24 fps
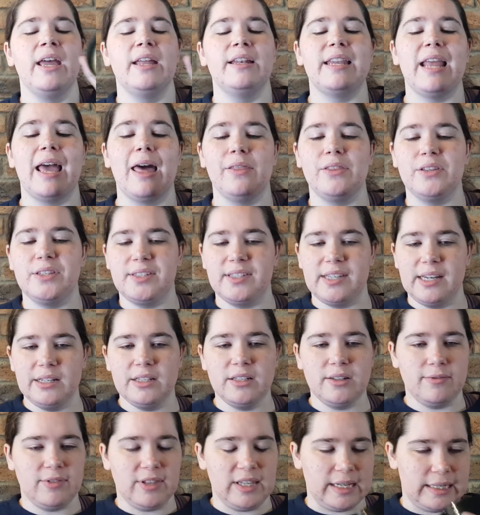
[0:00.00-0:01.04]
Now the
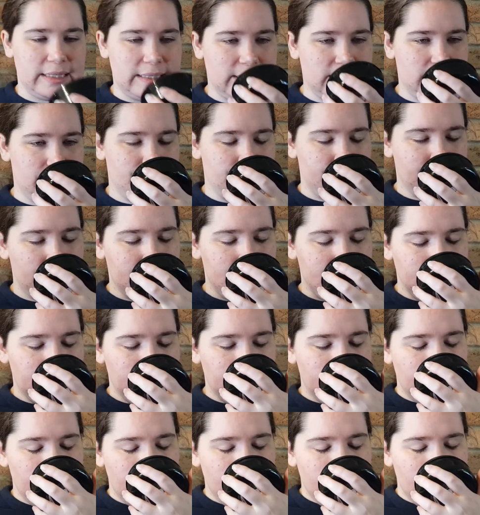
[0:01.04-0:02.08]
scent of this,
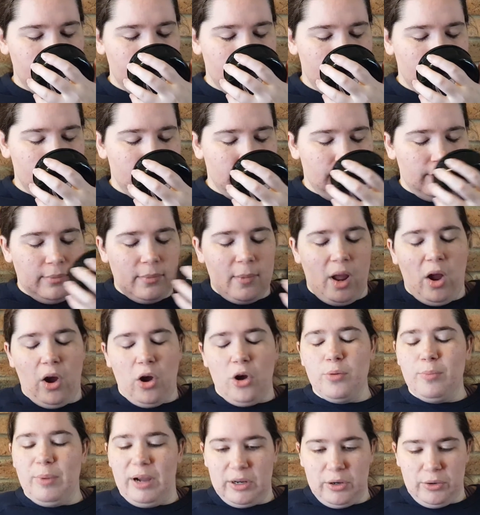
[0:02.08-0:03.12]
oh
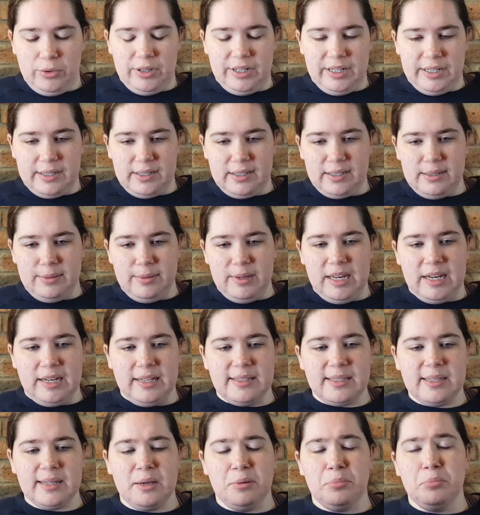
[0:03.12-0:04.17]
my goodness, it
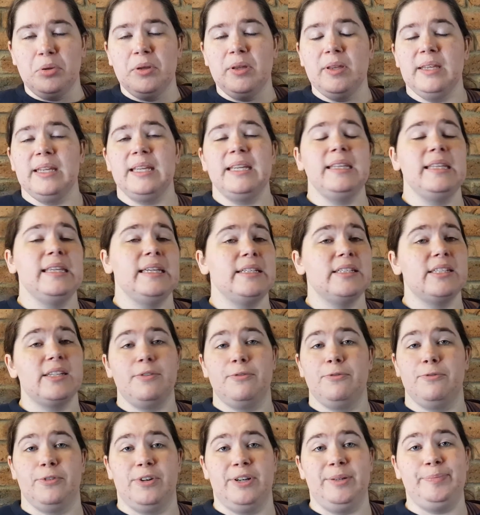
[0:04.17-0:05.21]
is completely
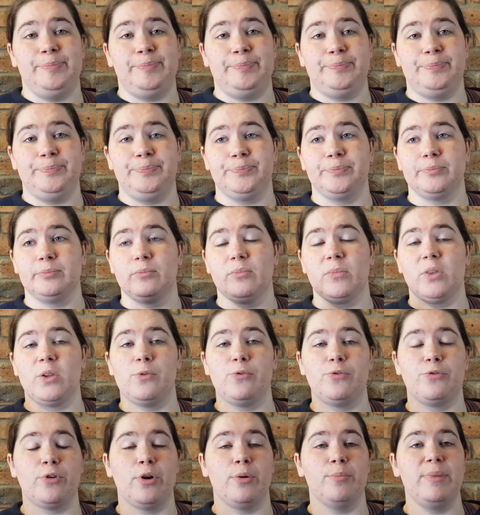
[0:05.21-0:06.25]
different
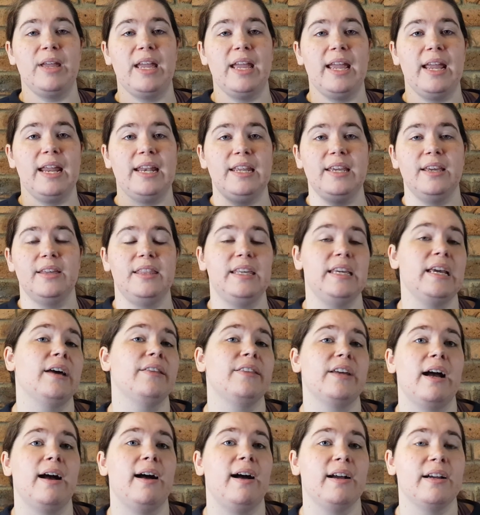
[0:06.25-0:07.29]
from any of the
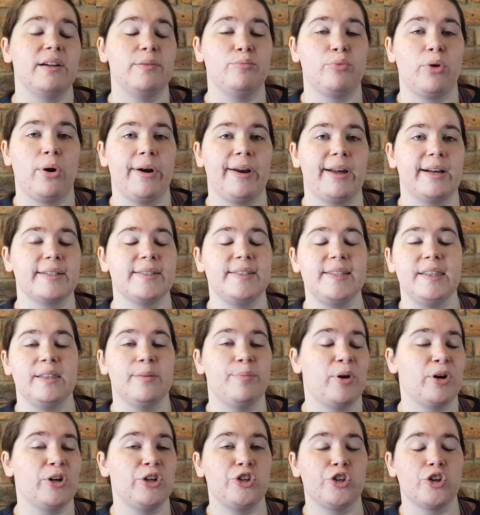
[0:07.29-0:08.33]
other Argan products in the
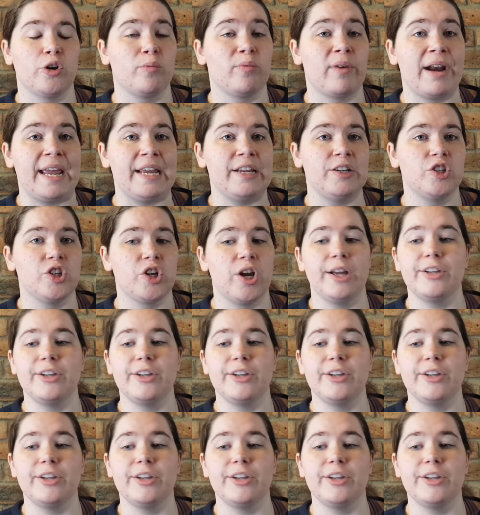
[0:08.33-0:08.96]
body shop range.